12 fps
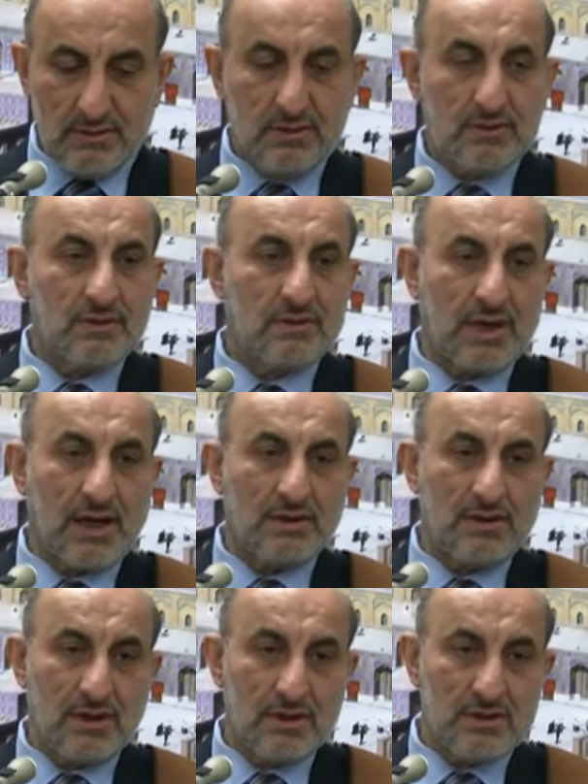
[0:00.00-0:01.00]

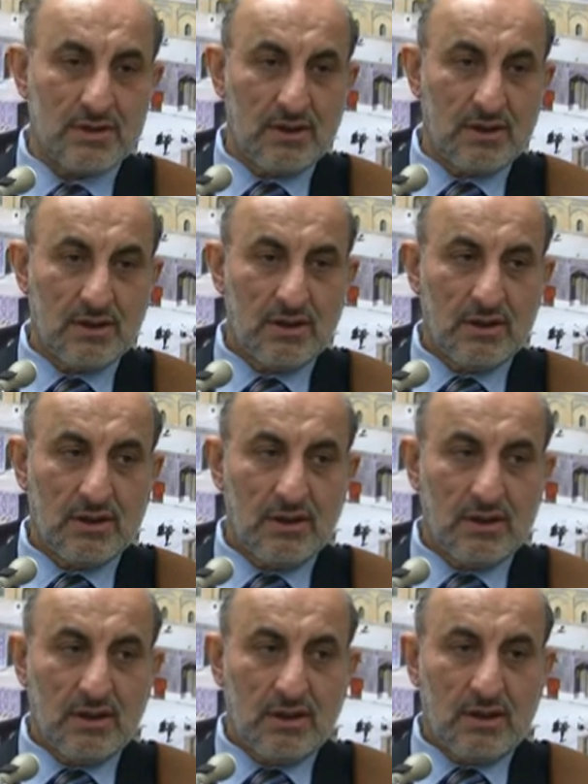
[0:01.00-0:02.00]
writings,
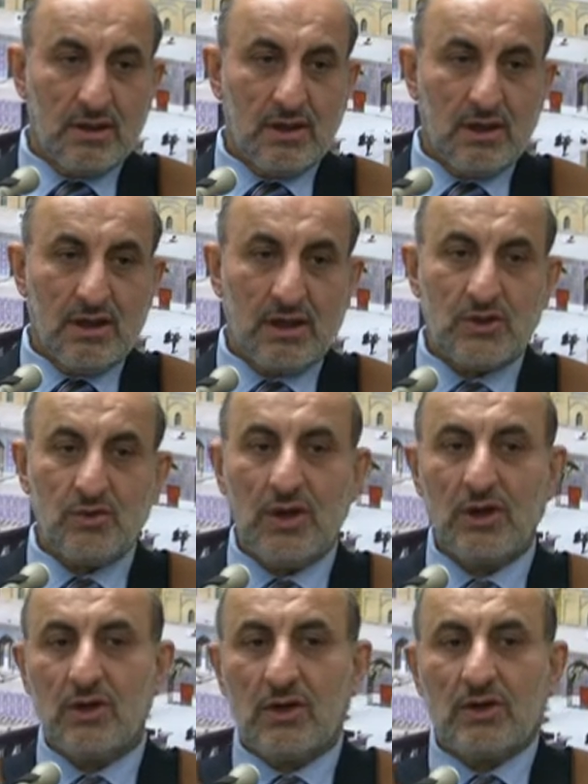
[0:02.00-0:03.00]
it will
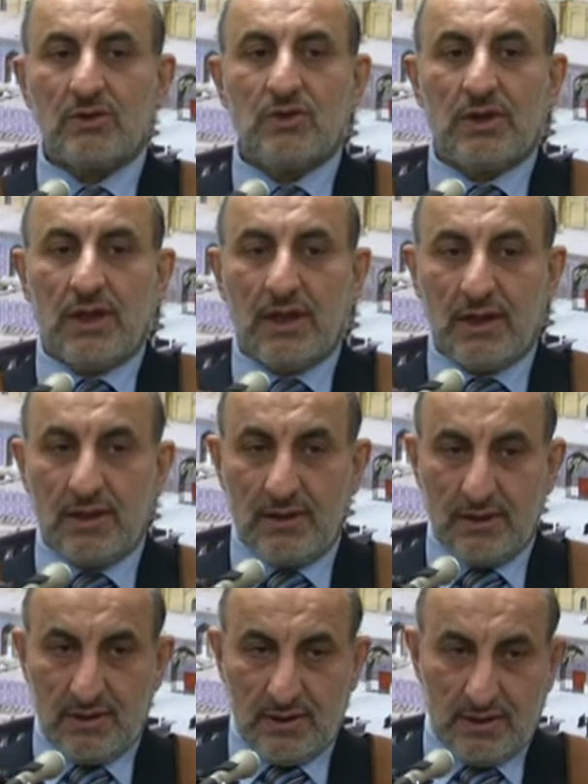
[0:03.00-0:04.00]
go to the
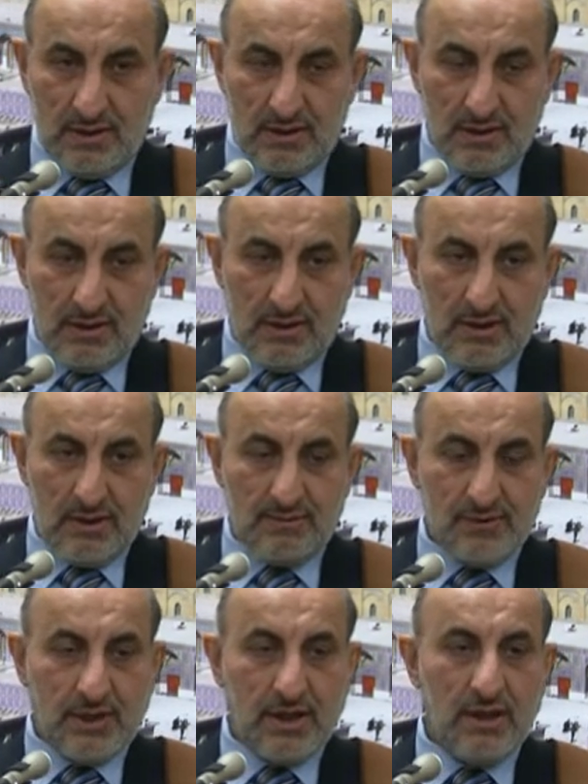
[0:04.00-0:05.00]

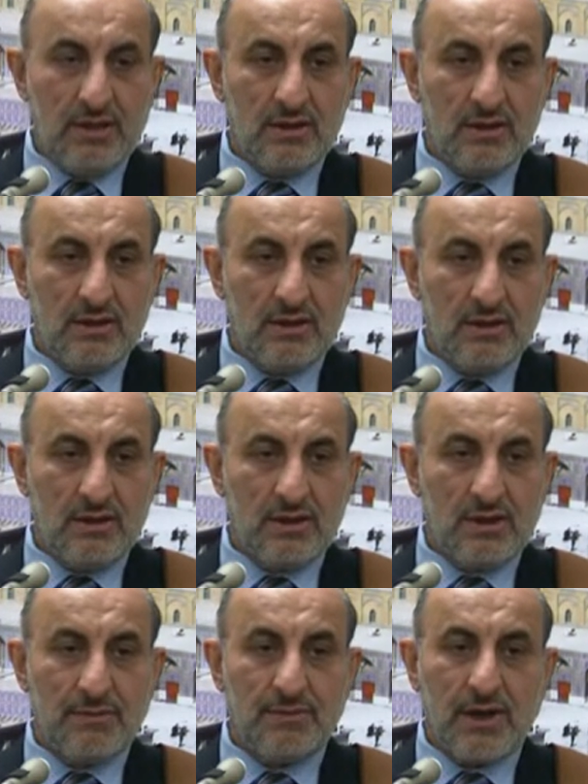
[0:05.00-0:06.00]
brain.
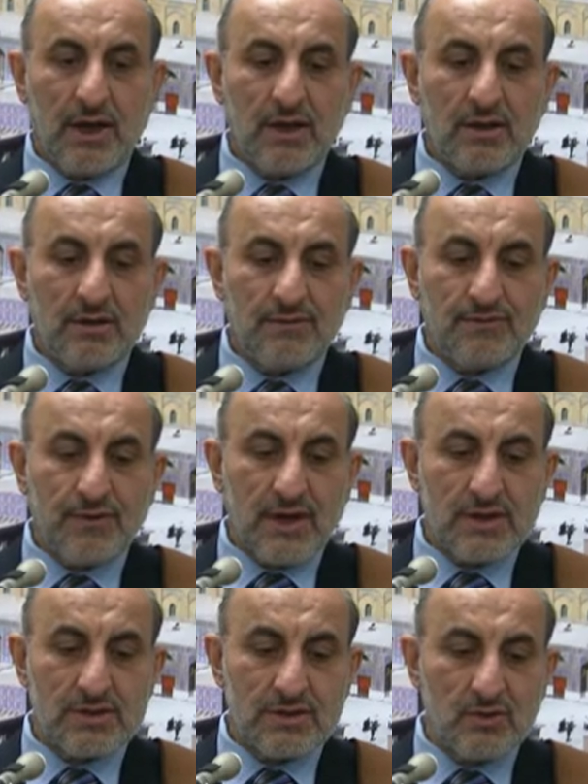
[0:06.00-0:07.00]
The brain
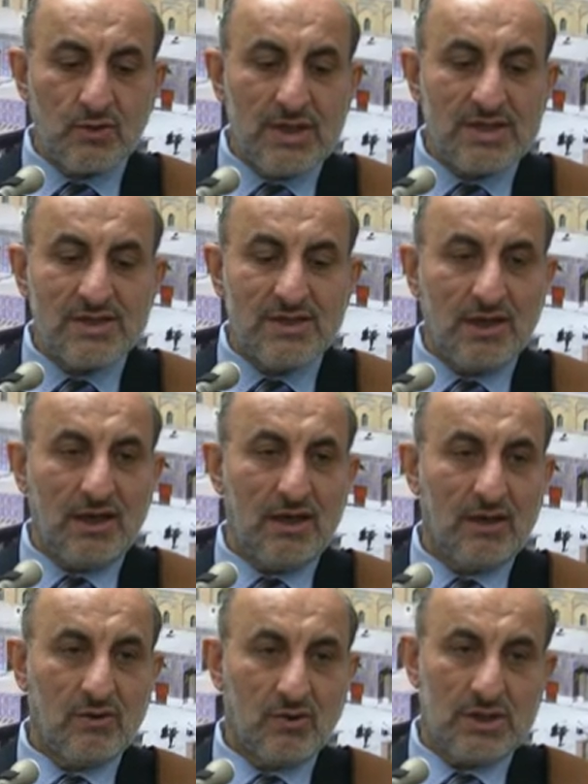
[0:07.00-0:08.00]
first will see
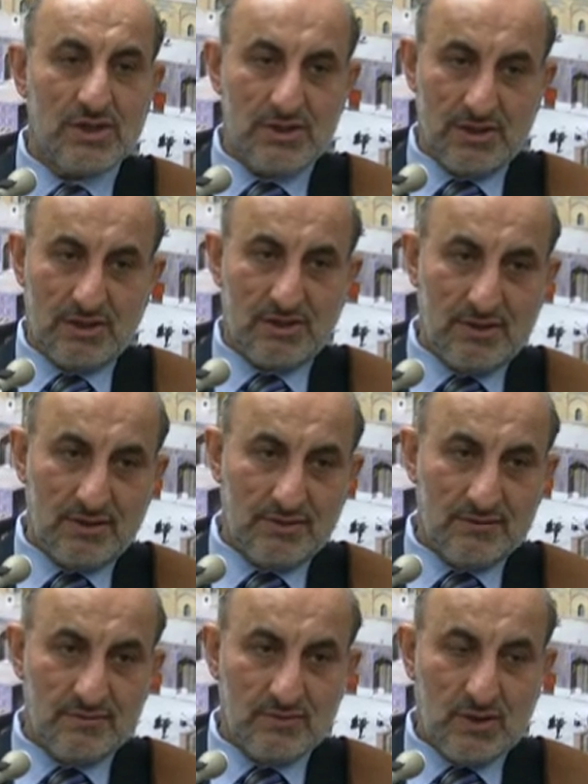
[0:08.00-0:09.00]
what is written.
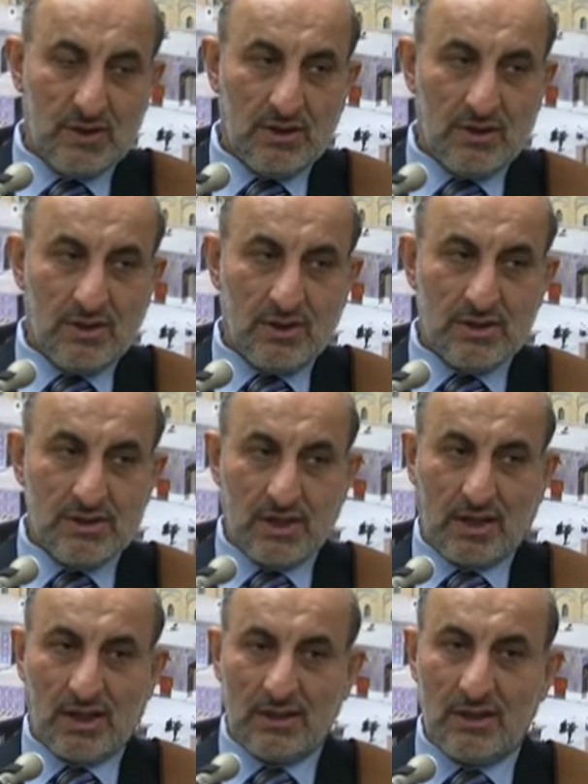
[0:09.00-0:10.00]

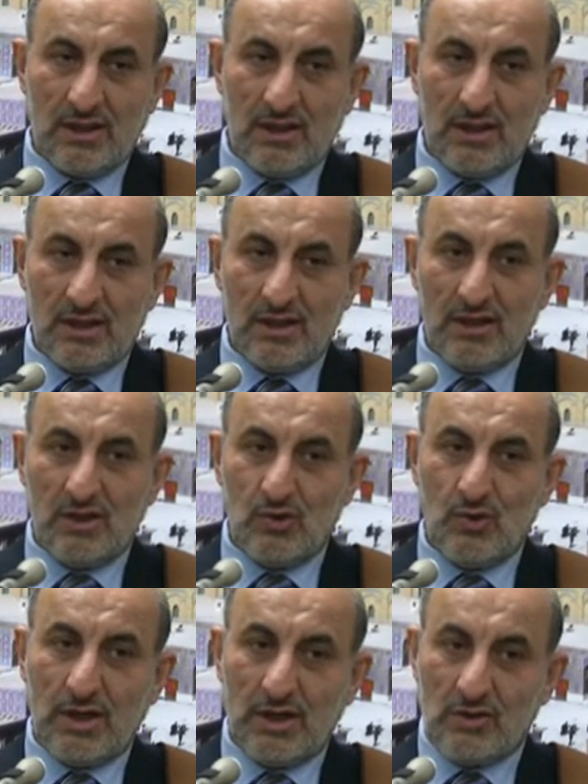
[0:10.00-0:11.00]
Secondly,
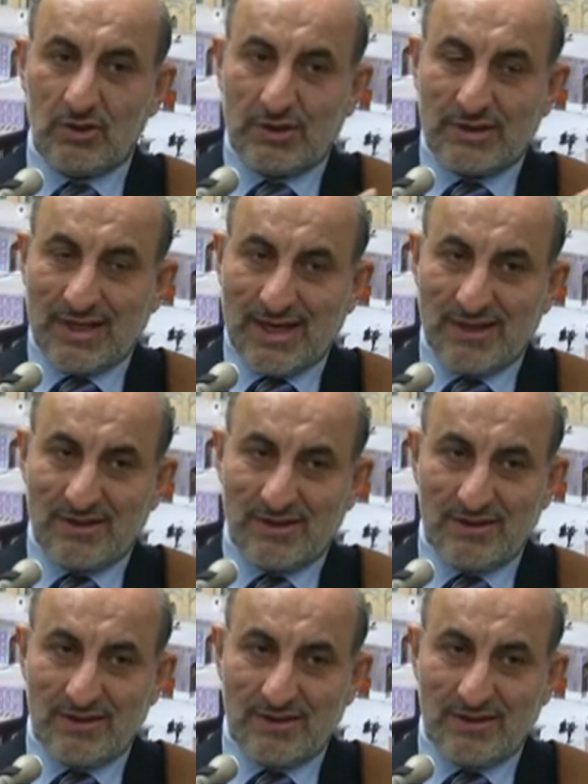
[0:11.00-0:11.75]
will contact